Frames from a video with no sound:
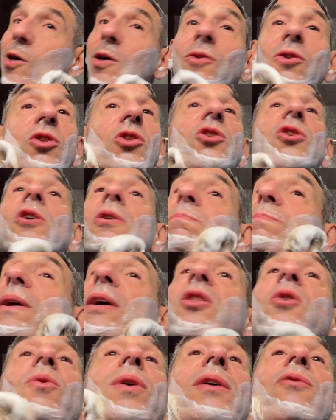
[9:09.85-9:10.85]
The soap, by
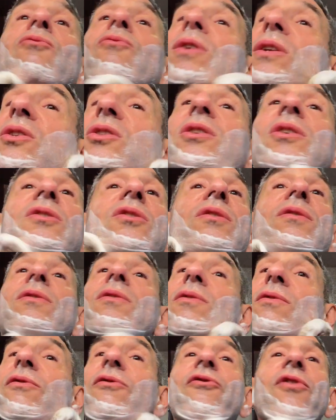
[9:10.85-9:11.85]
the way, rinses
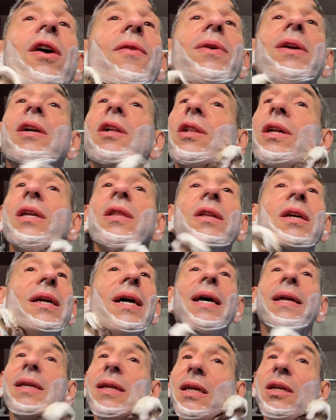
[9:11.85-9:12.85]
very cleanly
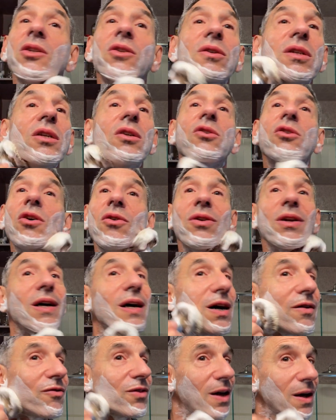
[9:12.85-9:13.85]
and easily. You don't
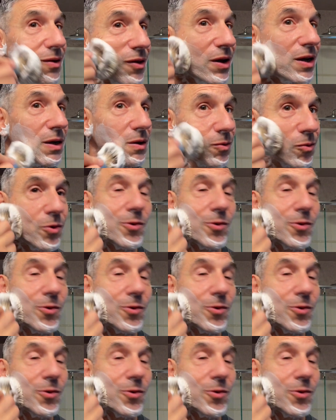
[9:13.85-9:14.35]
have that like